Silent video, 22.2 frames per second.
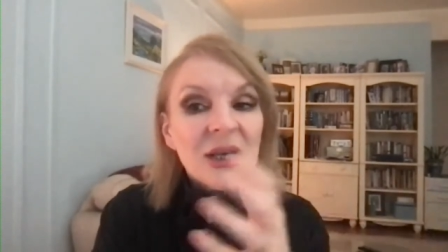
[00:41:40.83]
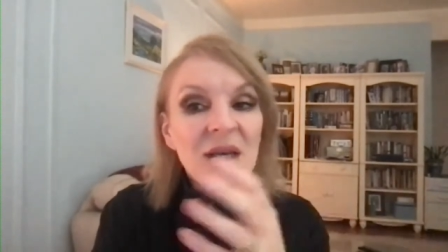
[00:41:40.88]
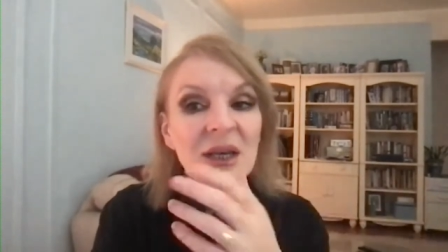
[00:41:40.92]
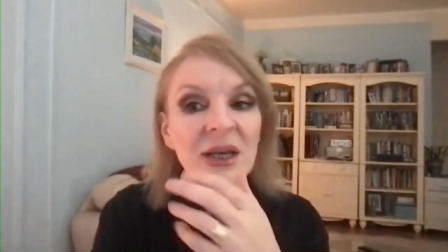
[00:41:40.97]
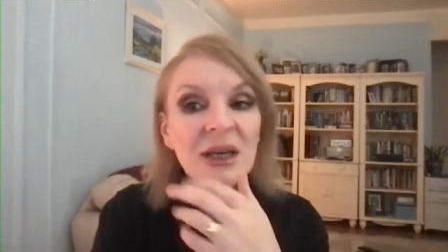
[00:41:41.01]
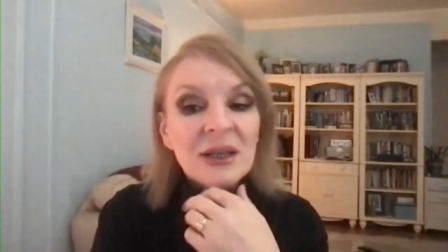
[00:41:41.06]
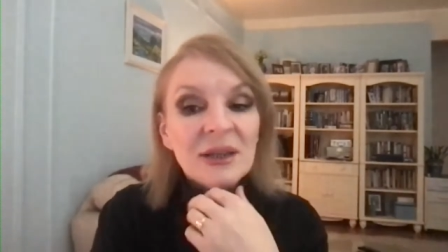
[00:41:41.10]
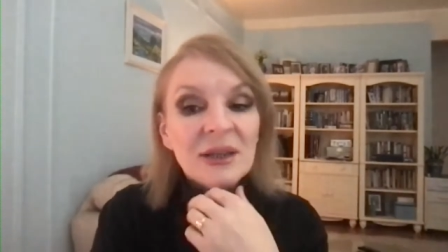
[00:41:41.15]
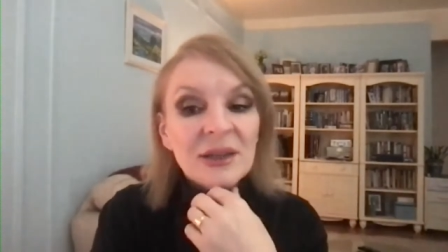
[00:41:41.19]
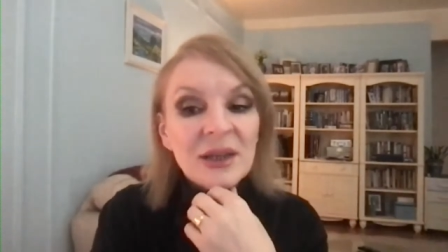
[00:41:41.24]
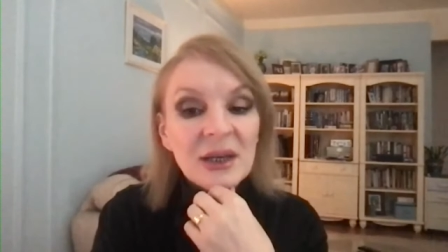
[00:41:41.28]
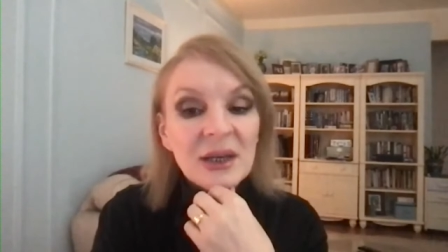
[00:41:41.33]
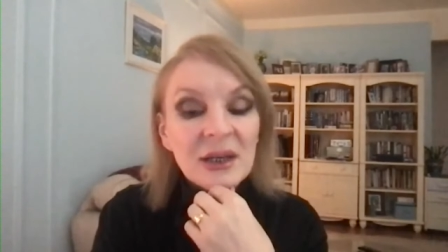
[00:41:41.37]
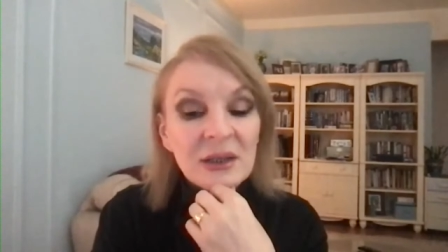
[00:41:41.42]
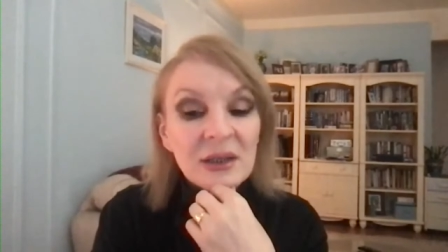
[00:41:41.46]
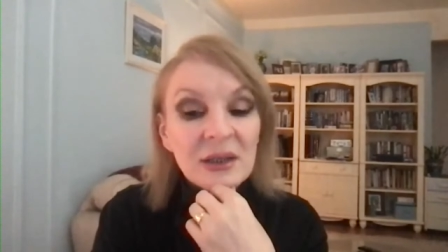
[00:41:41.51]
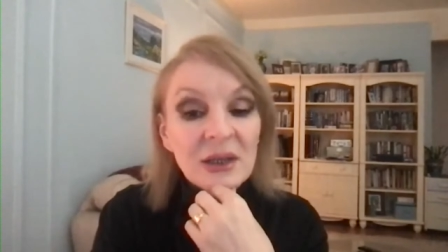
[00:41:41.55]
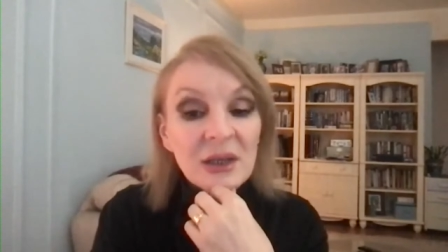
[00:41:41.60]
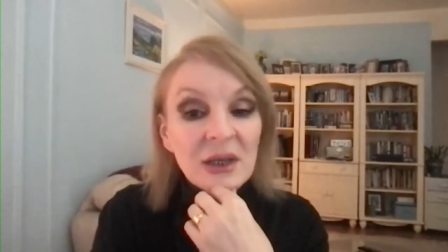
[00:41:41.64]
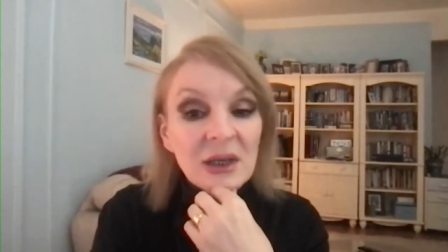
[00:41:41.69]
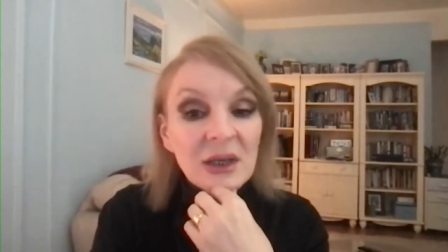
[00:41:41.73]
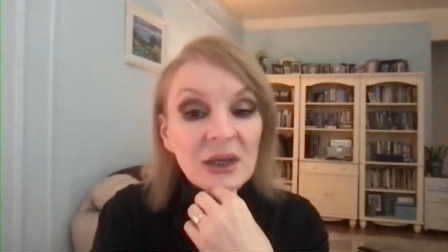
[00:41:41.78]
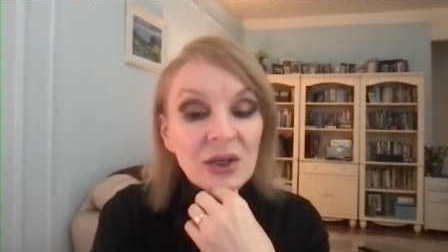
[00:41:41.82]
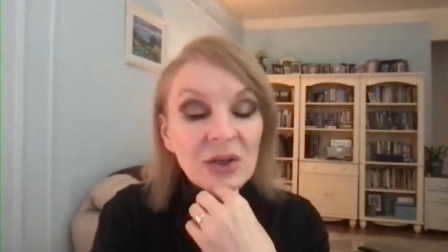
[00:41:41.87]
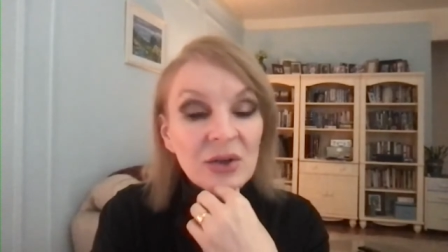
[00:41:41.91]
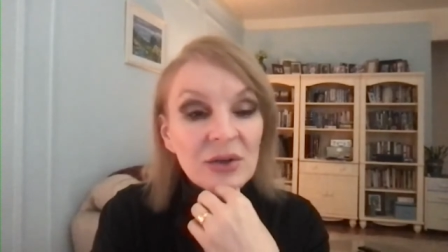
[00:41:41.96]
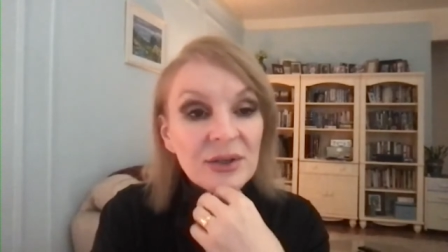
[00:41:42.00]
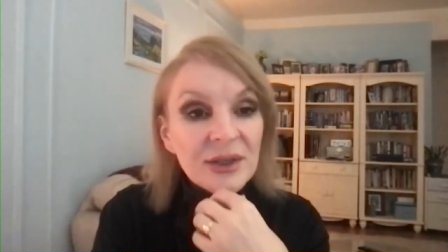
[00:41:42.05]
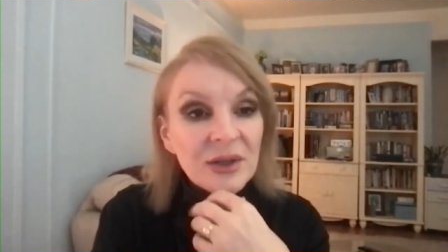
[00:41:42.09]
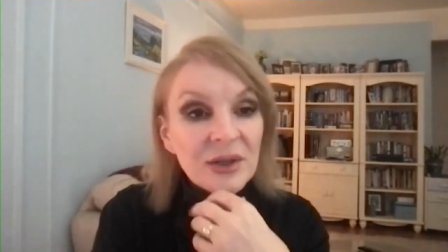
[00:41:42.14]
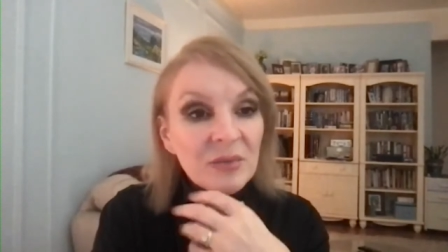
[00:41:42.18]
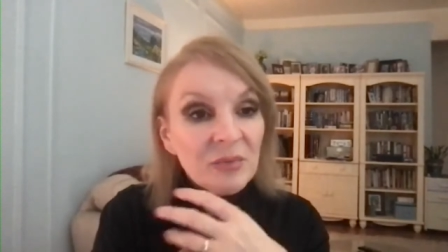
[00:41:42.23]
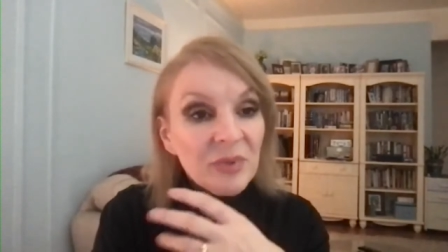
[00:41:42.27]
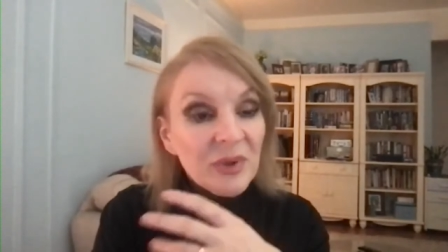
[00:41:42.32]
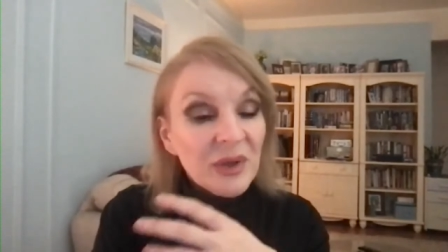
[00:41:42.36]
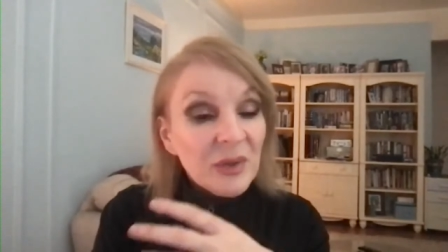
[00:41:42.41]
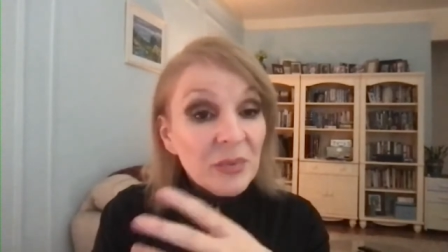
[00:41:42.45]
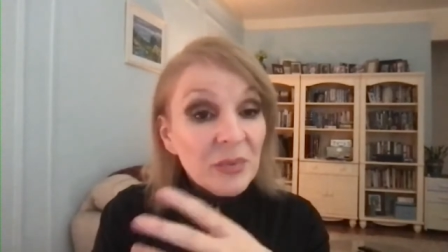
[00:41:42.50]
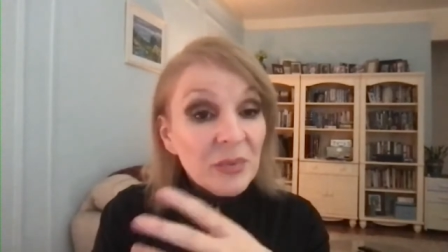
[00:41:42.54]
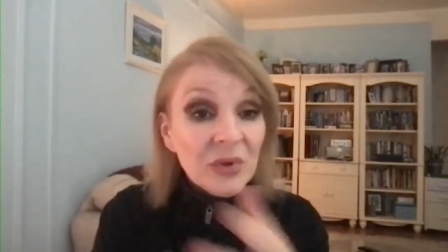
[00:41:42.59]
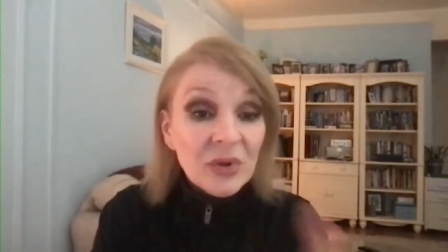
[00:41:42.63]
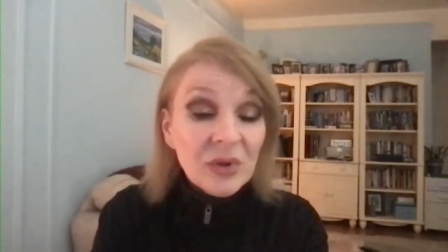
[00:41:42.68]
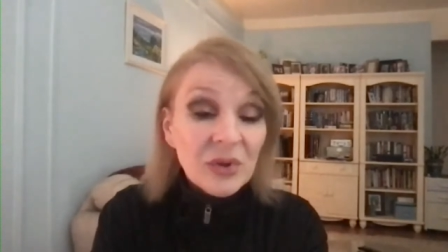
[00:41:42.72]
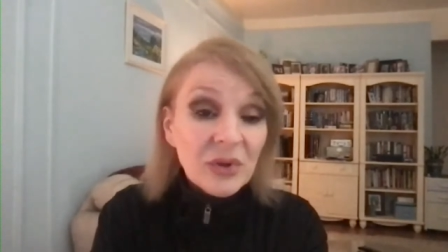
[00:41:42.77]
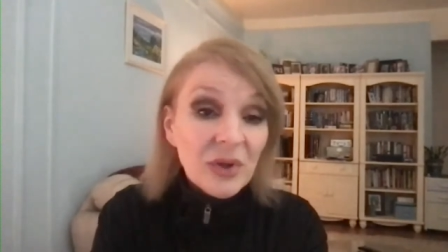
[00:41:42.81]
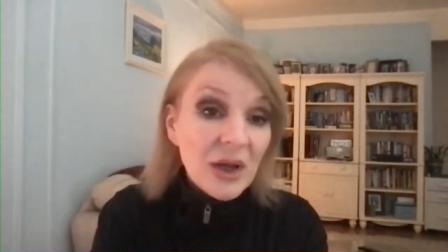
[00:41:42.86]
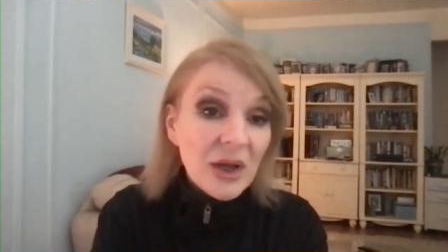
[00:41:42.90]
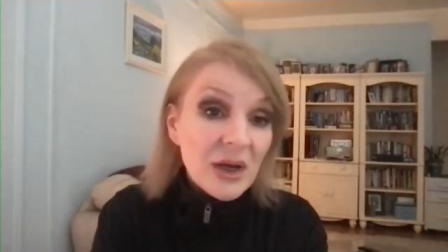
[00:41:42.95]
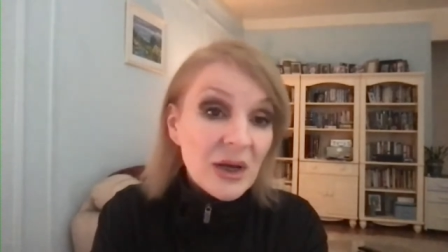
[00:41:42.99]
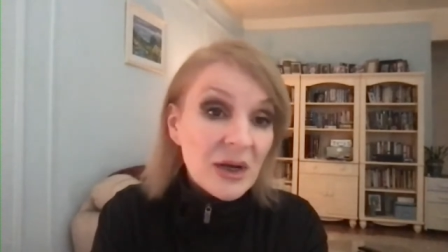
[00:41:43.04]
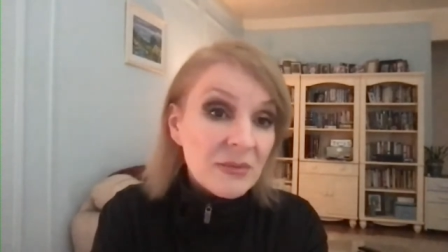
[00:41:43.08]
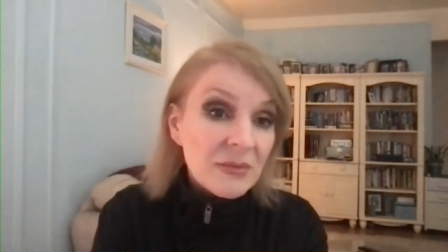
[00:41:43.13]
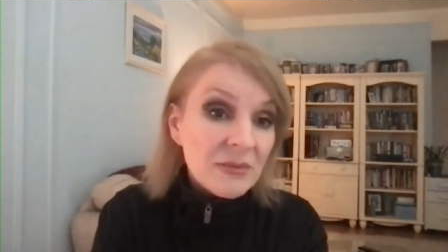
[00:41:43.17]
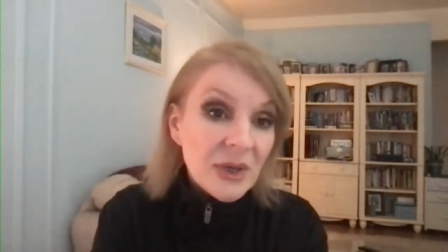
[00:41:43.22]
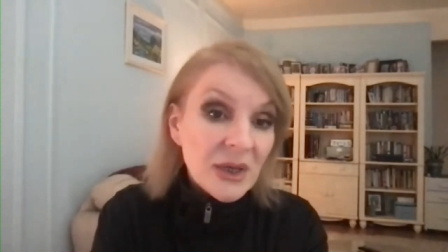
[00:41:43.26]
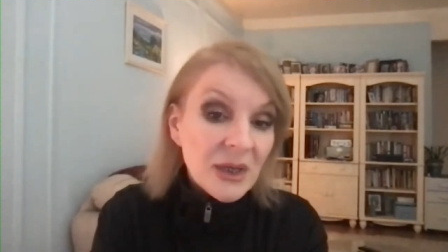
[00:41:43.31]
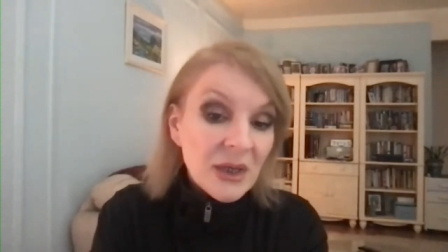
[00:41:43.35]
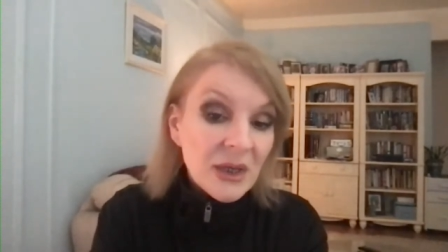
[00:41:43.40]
and then you know some people um,